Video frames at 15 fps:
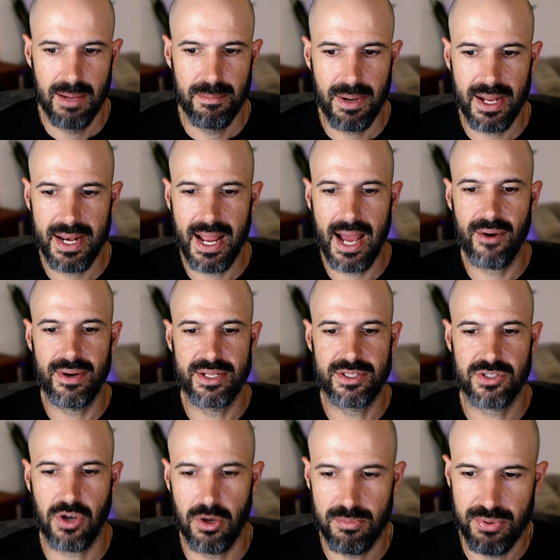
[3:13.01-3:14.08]
But now
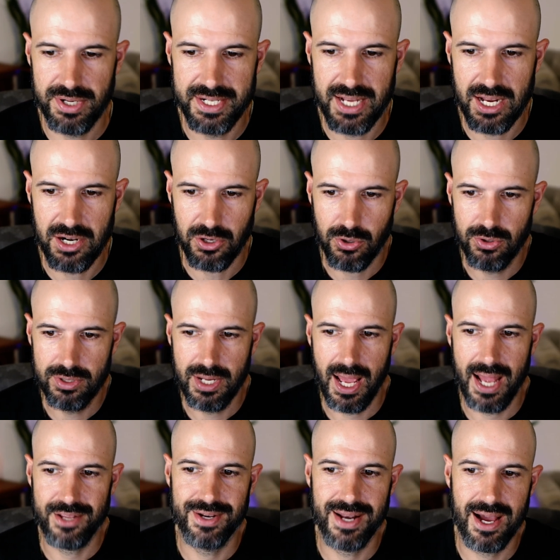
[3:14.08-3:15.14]
it's got pretty darn good
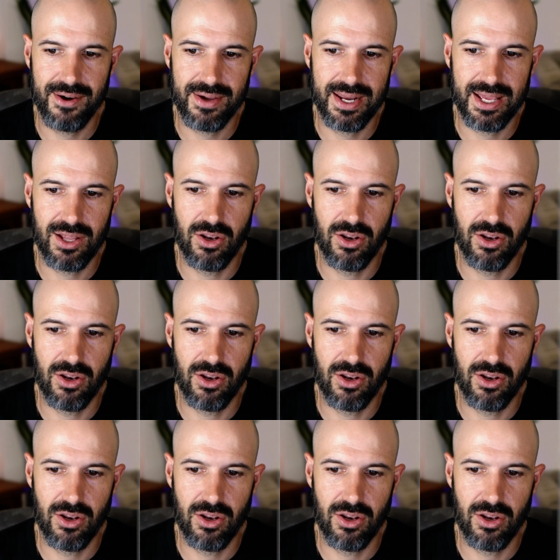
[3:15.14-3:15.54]
and you're now getting a